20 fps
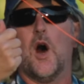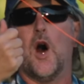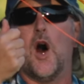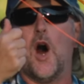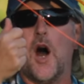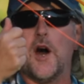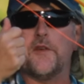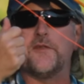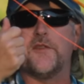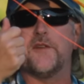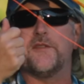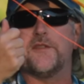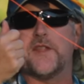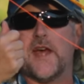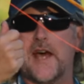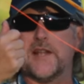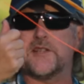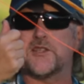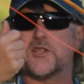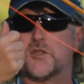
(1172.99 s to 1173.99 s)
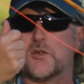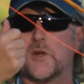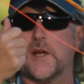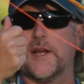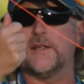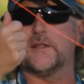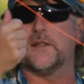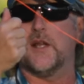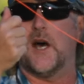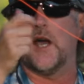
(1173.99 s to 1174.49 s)
off of that
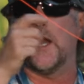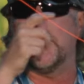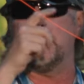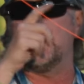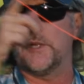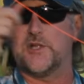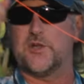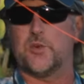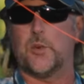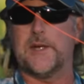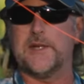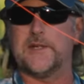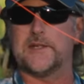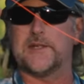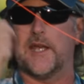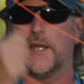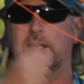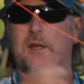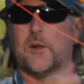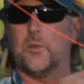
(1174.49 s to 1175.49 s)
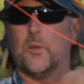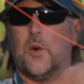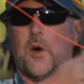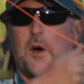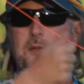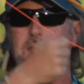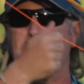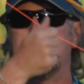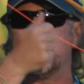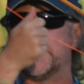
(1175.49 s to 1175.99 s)
straight line between 10 and
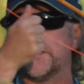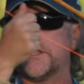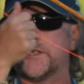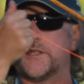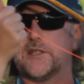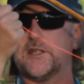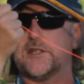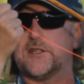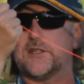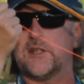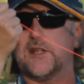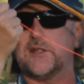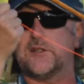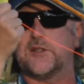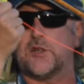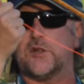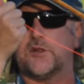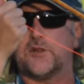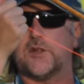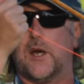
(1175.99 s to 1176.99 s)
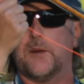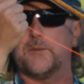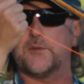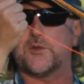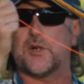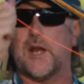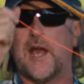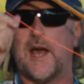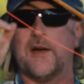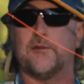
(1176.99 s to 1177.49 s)
1, the distance that your thumb
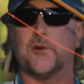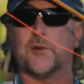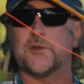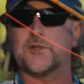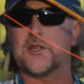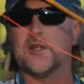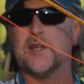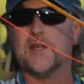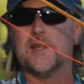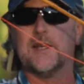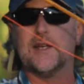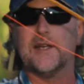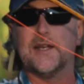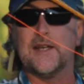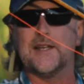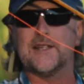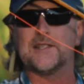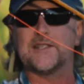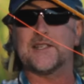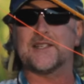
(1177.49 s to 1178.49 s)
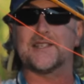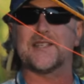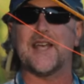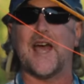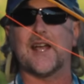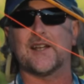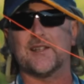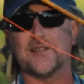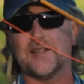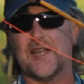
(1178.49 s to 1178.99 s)
travels is
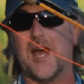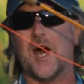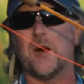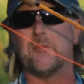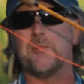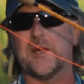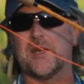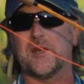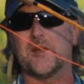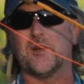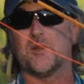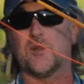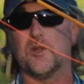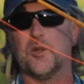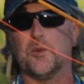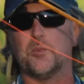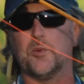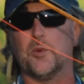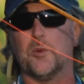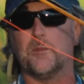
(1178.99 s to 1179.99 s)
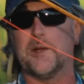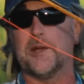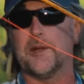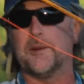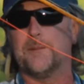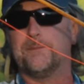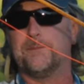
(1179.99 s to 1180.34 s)
exactly how big your loop will be.